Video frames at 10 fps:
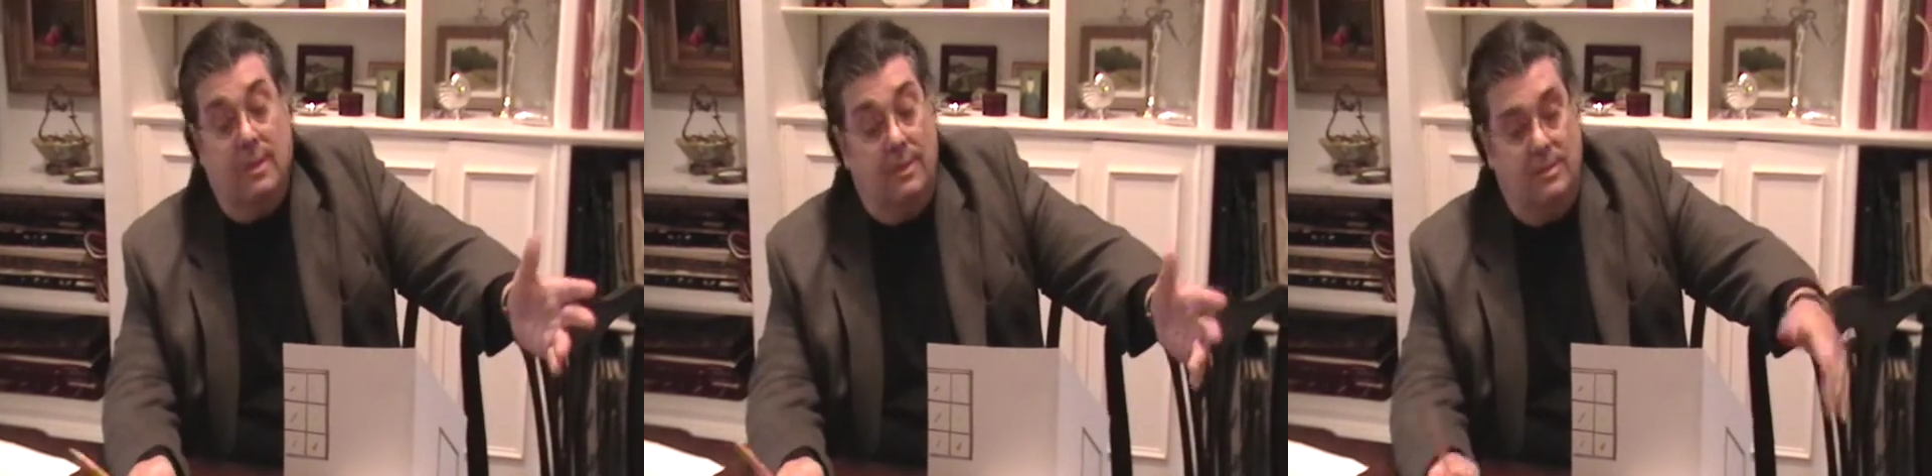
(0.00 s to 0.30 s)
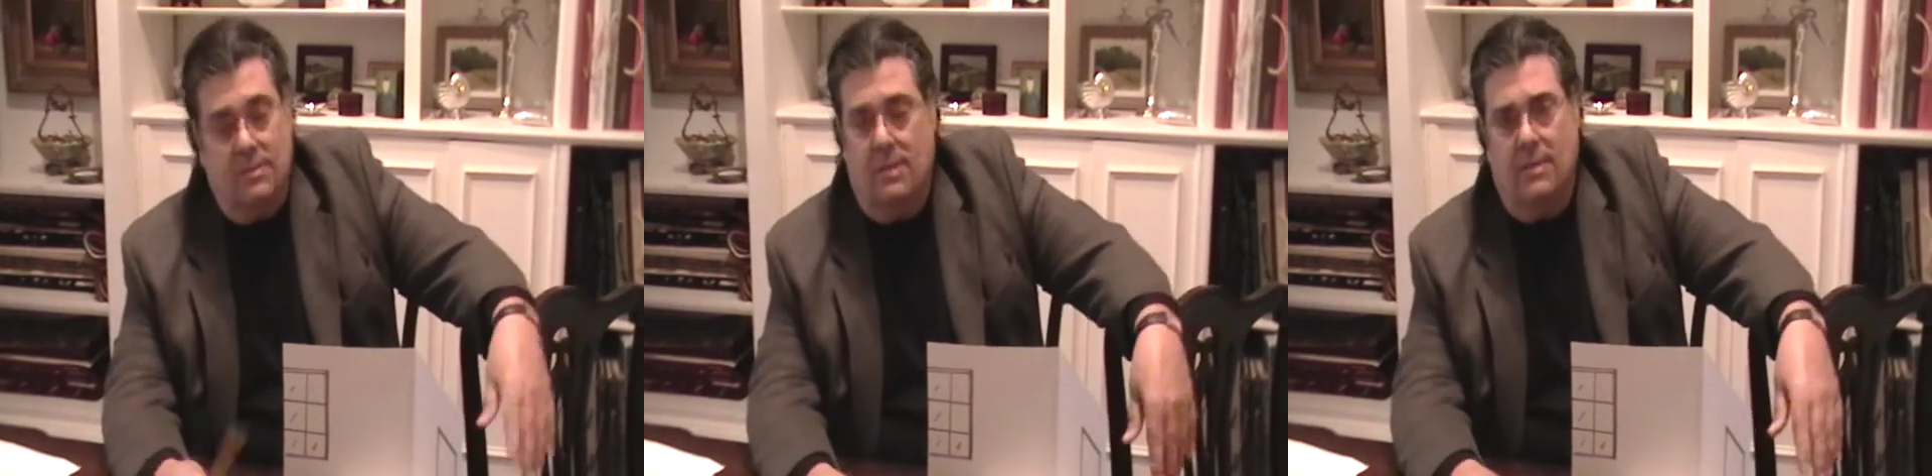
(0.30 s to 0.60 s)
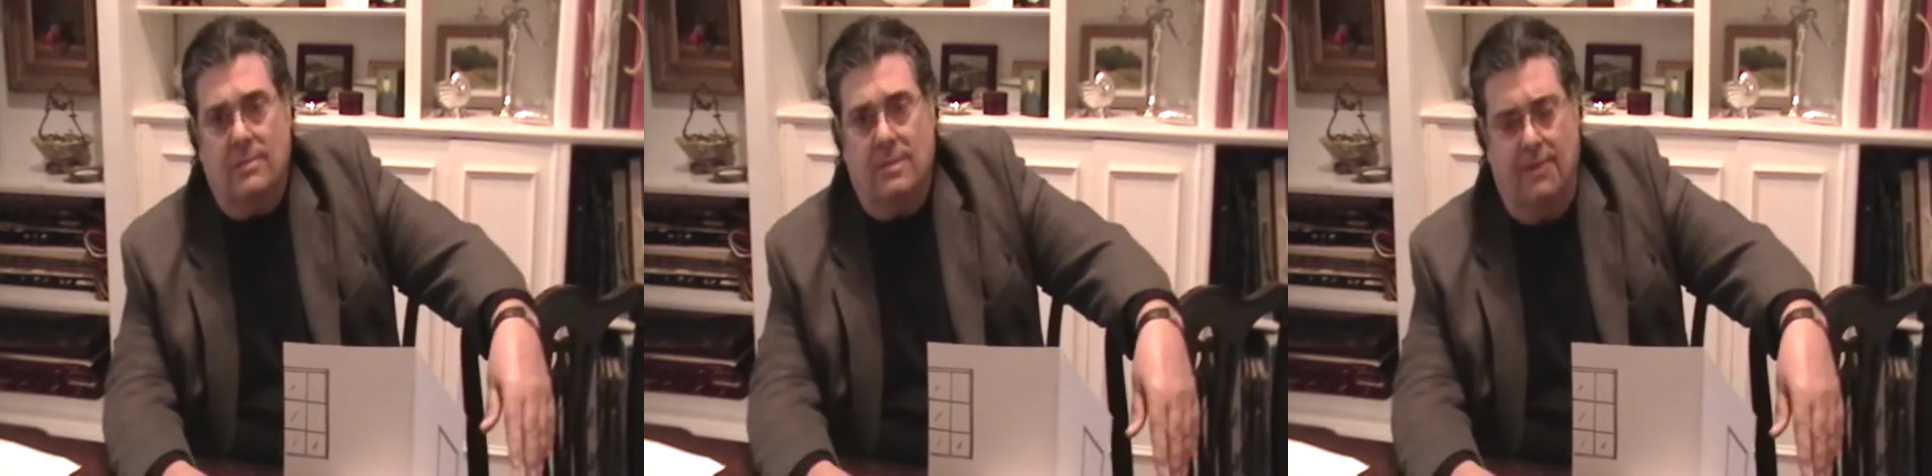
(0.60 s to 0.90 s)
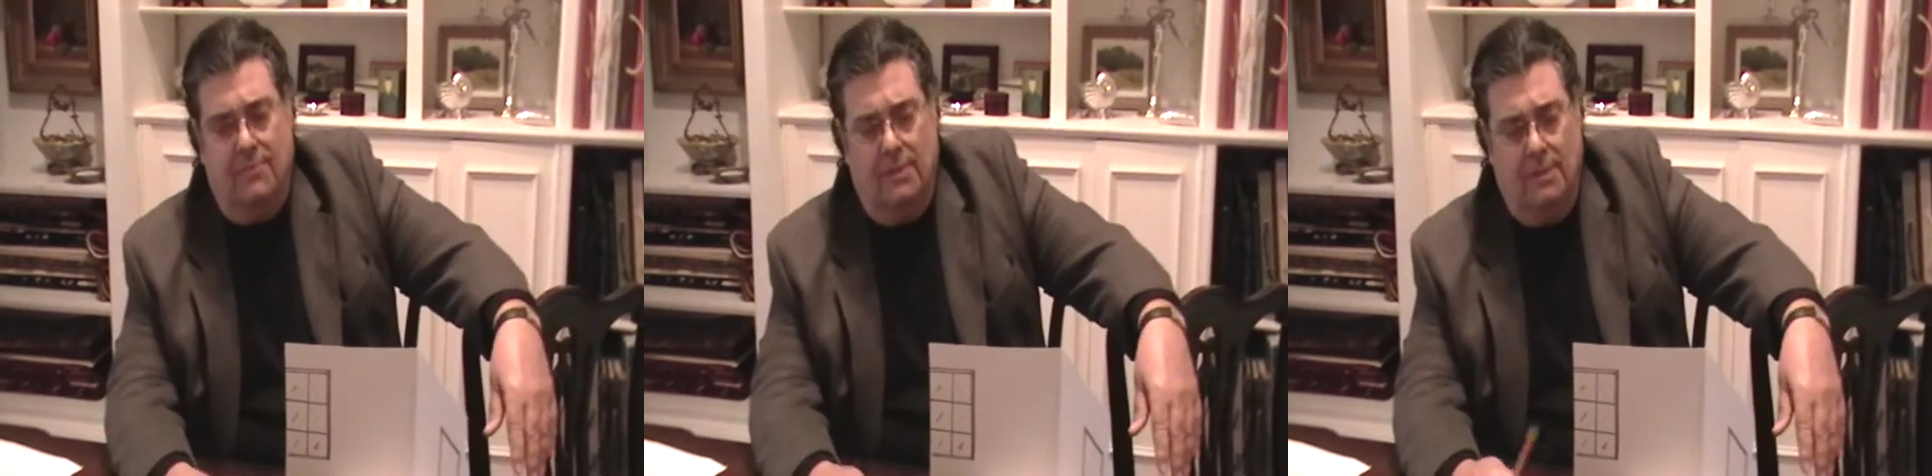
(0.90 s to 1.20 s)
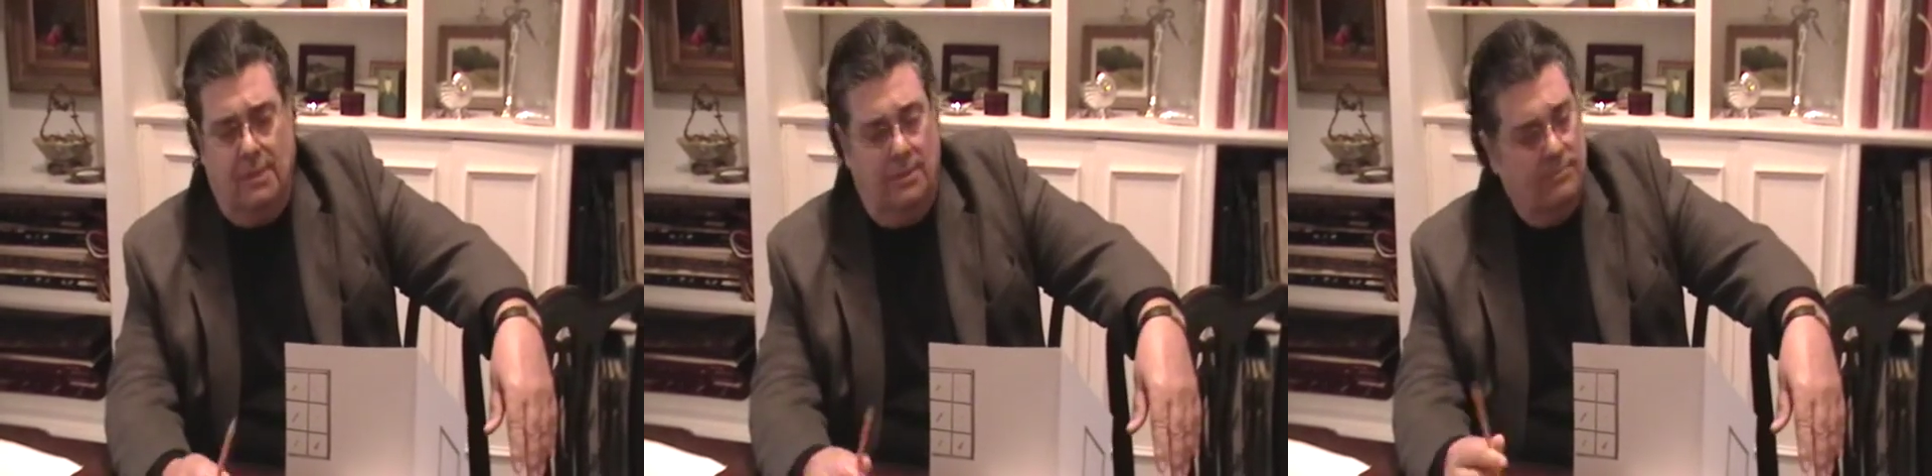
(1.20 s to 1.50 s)
Then it's
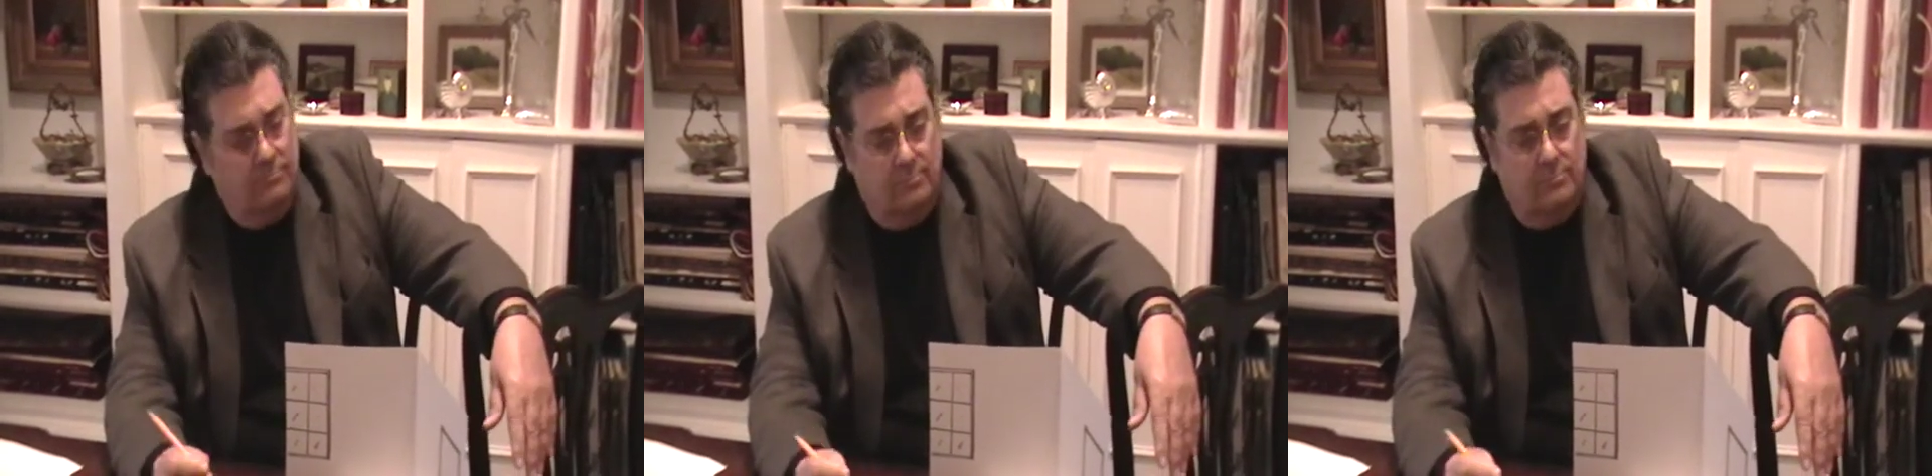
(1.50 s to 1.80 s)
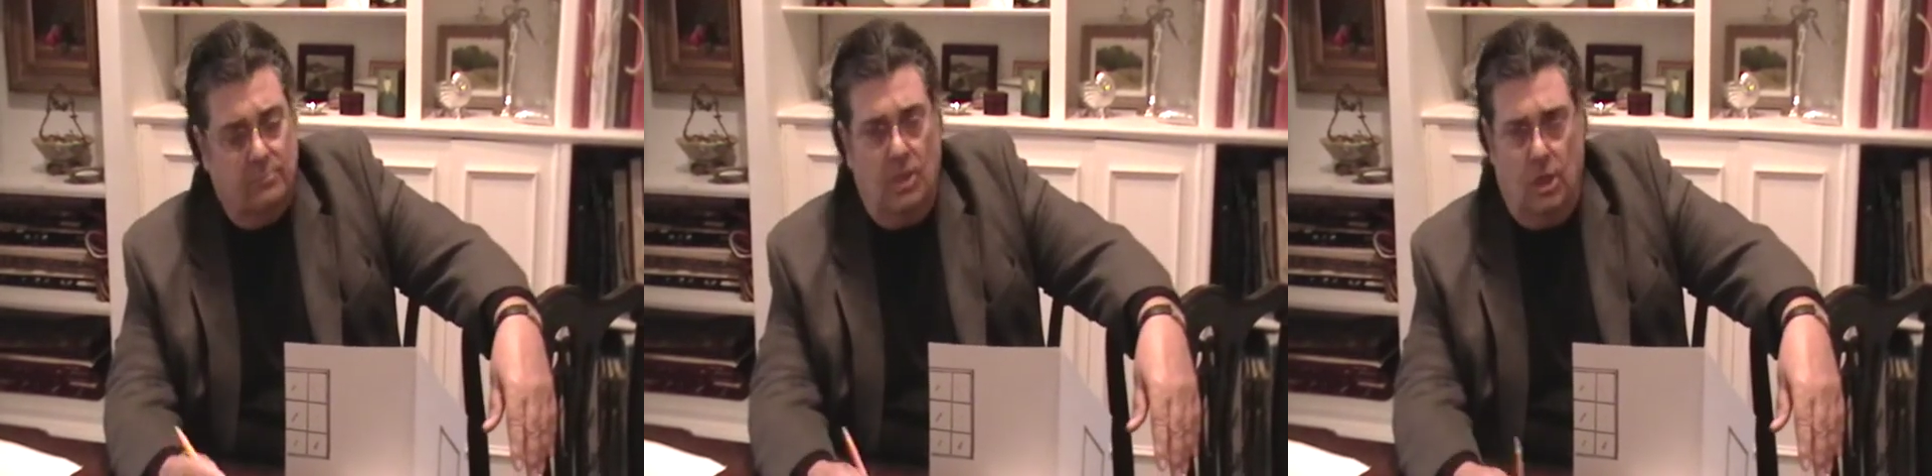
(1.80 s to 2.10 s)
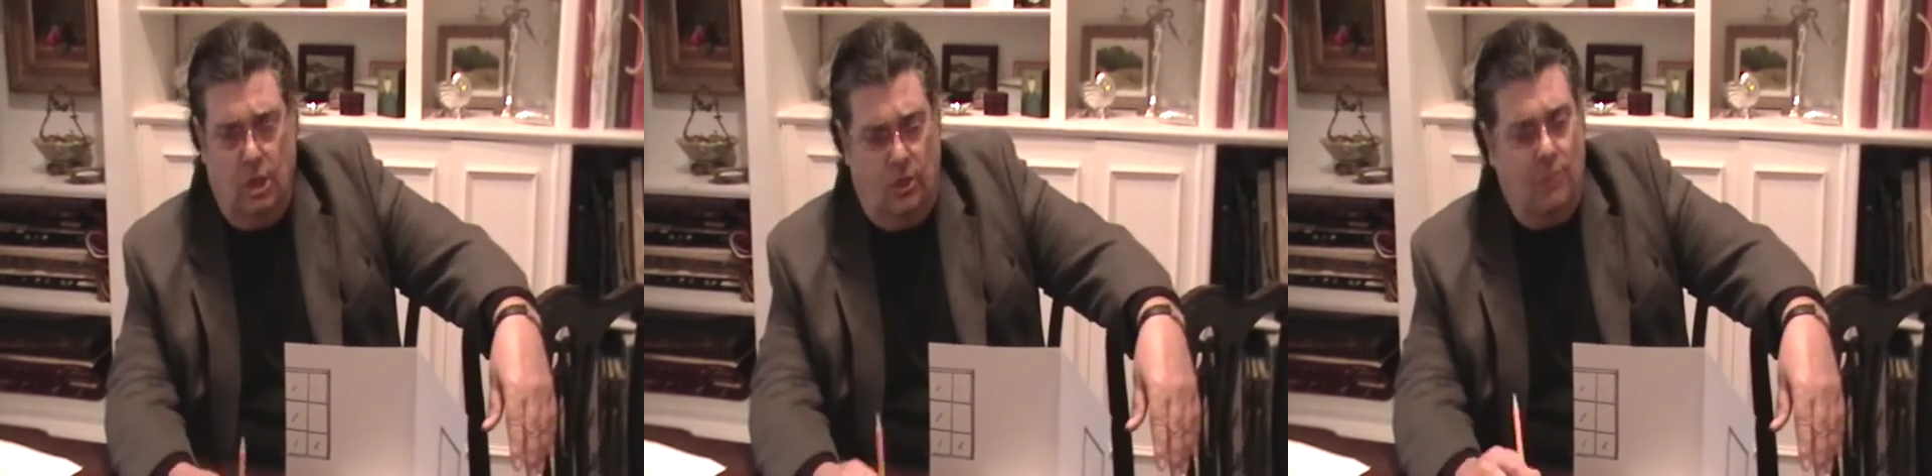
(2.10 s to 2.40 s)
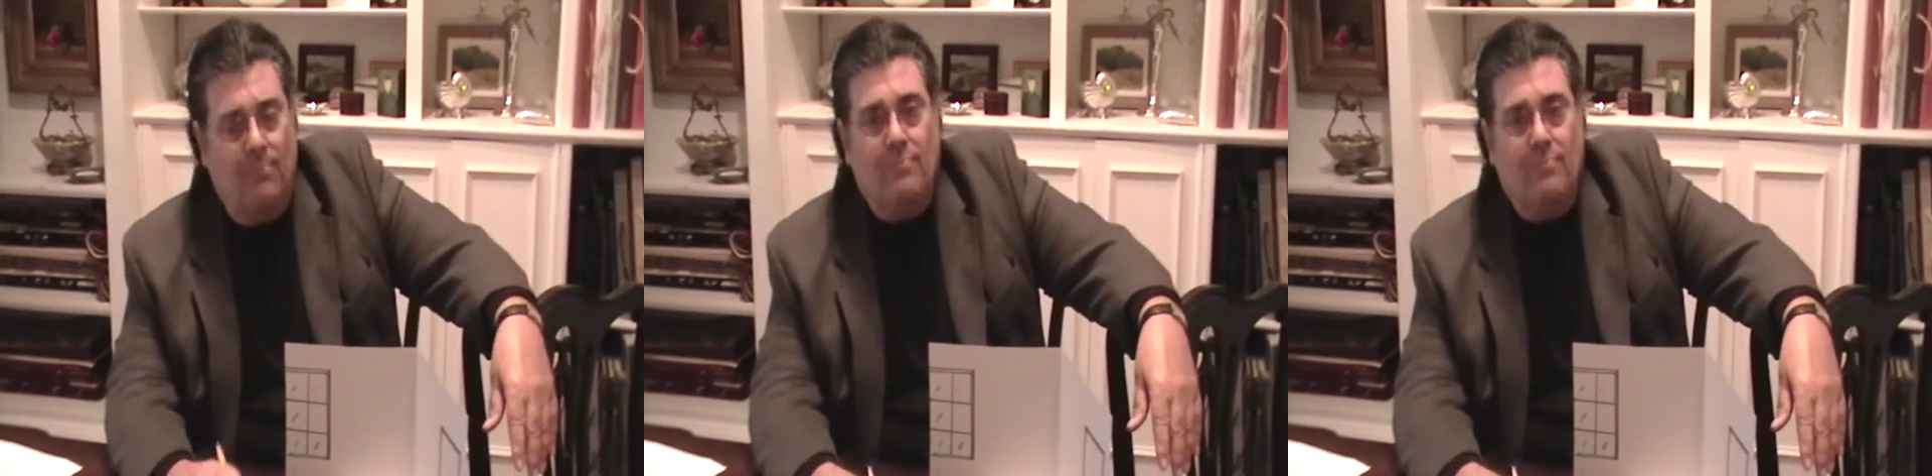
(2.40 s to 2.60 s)
definitely a go.